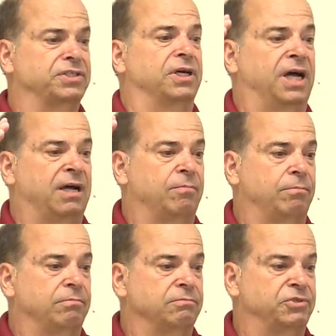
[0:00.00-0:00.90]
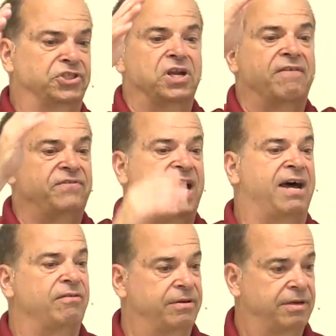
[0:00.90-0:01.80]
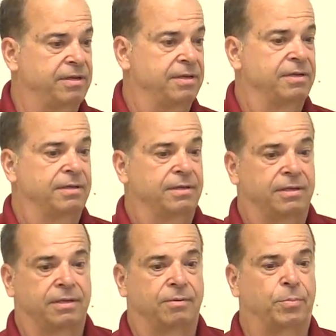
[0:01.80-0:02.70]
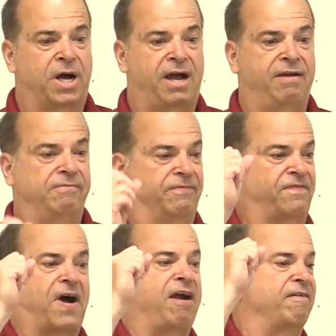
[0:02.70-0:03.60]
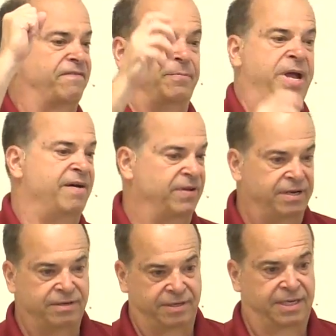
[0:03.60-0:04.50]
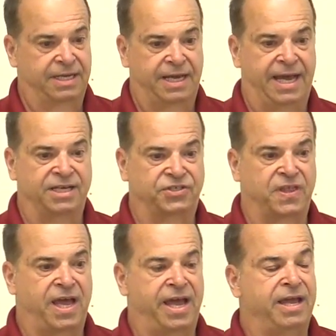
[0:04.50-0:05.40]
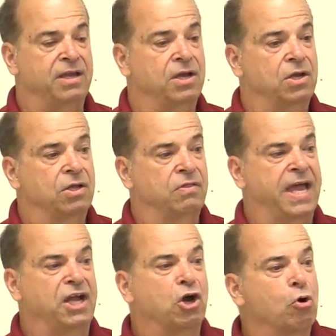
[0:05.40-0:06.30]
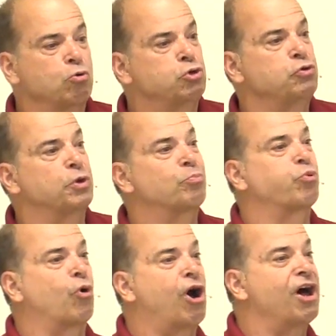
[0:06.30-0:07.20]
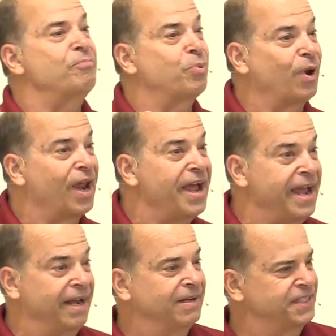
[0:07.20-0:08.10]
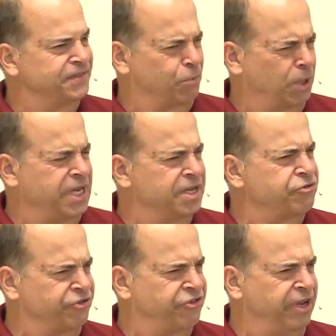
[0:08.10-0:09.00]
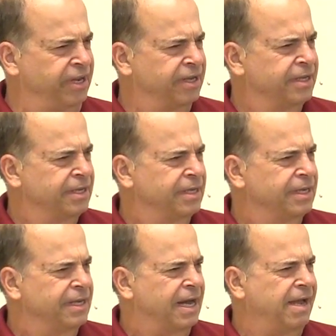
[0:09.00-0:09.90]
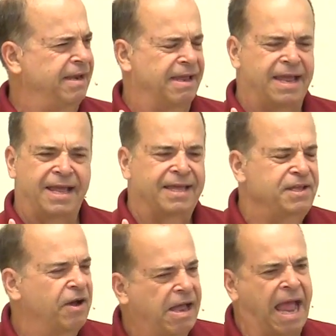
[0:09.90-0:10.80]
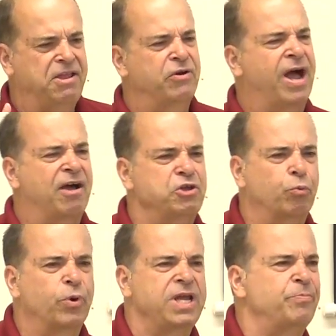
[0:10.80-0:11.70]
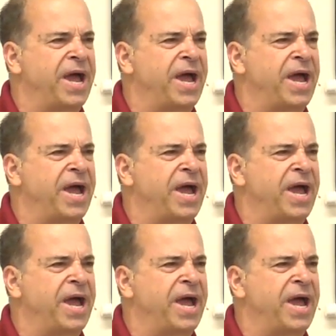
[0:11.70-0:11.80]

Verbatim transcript: uh, snuffed out by fire from heaven as they they go to the broad plain. This is really interesting. I, you, know, you know how you read